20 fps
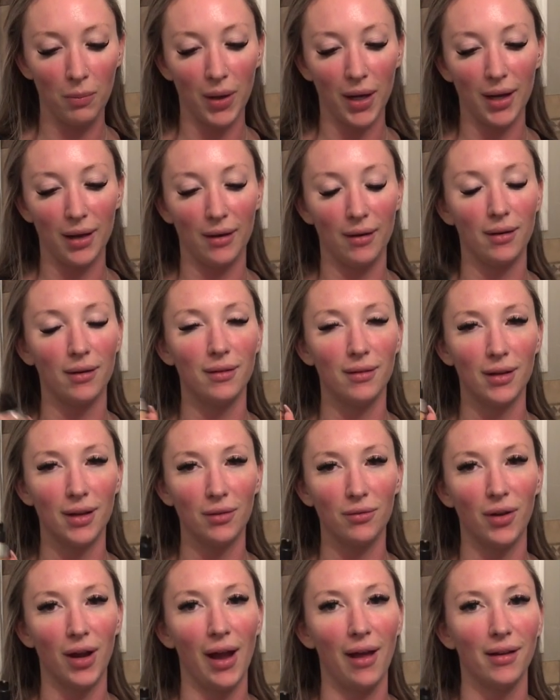but
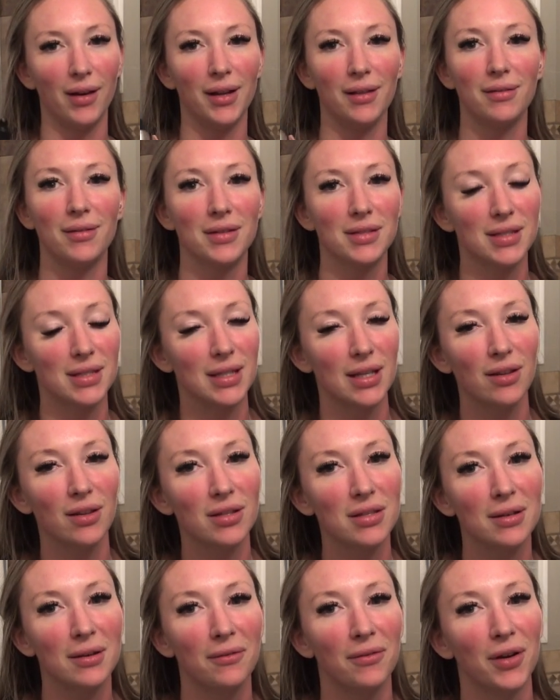in reality, this still
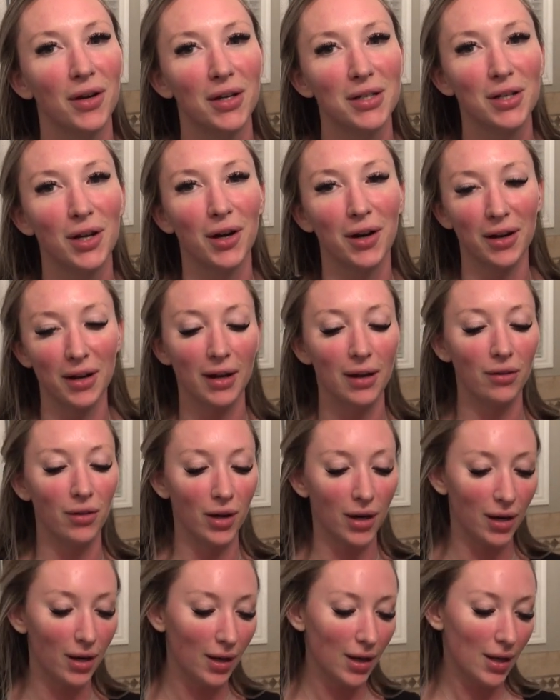isn't a very dark
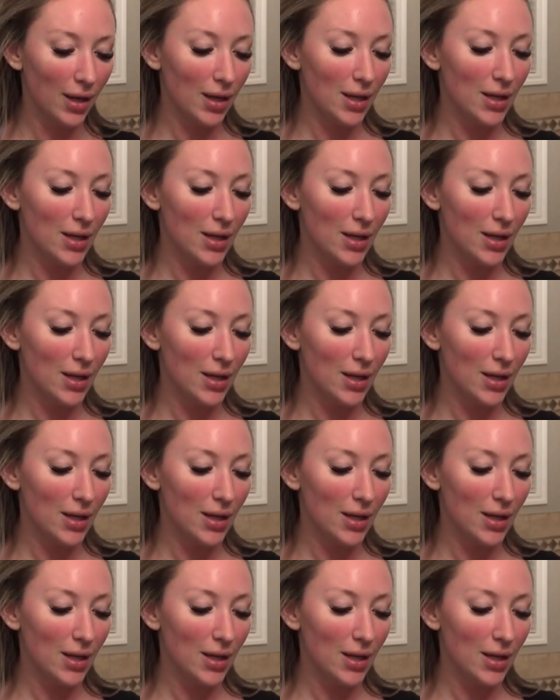color.